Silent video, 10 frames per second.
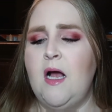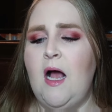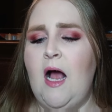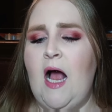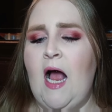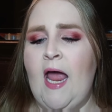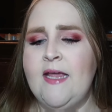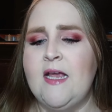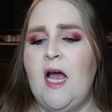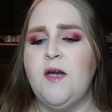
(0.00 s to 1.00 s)
I
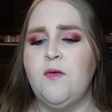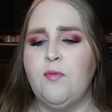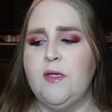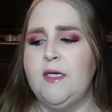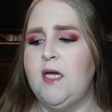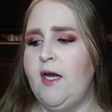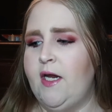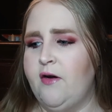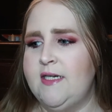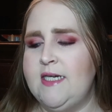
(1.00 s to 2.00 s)
kind of really got
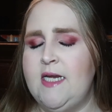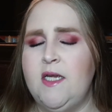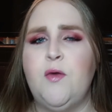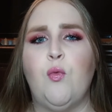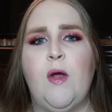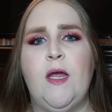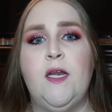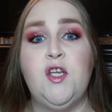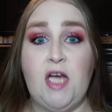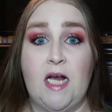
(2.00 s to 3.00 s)
irritated when
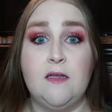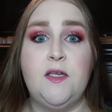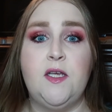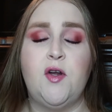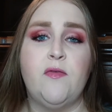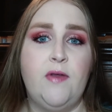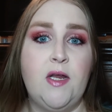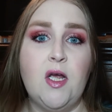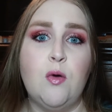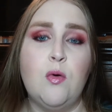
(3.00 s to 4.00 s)
Jaclyn did her
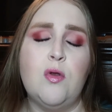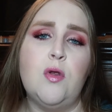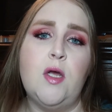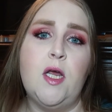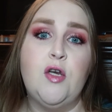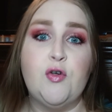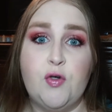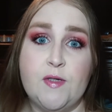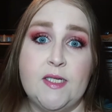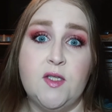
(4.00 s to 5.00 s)
video
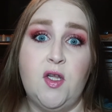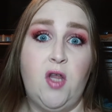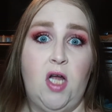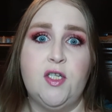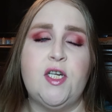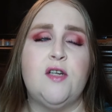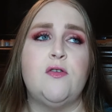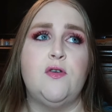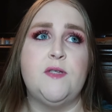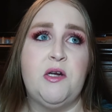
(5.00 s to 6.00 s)
introducing the launch,
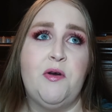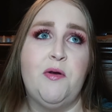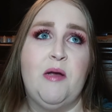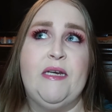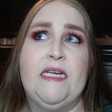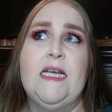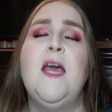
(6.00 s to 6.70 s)
introducing her new company.